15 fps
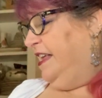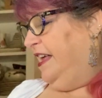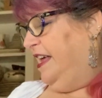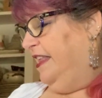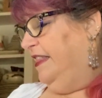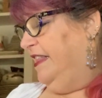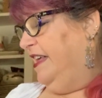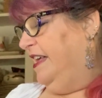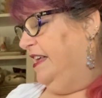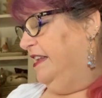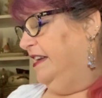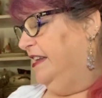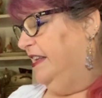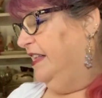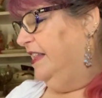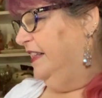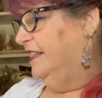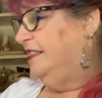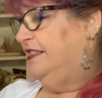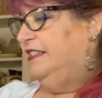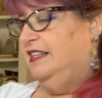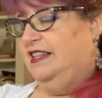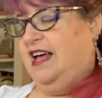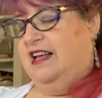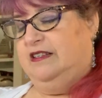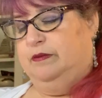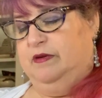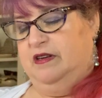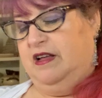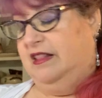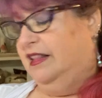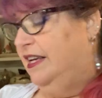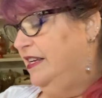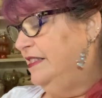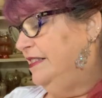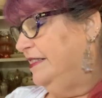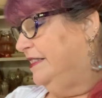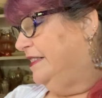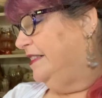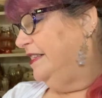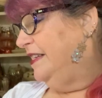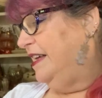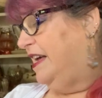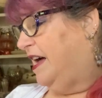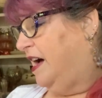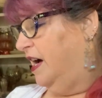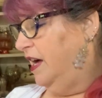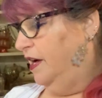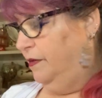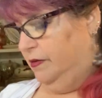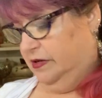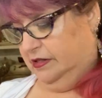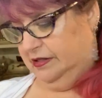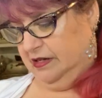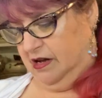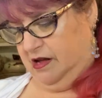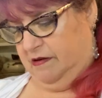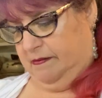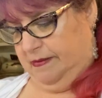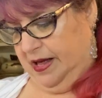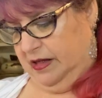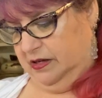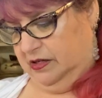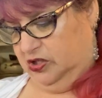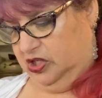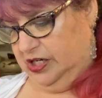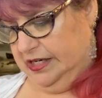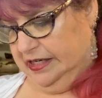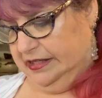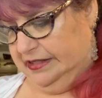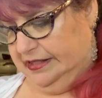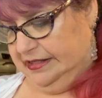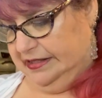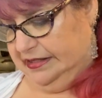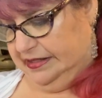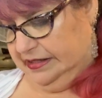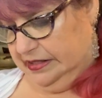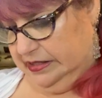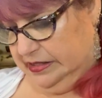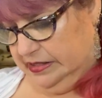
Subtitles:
And then, let's see, last but not least, I worked on Bellatrix.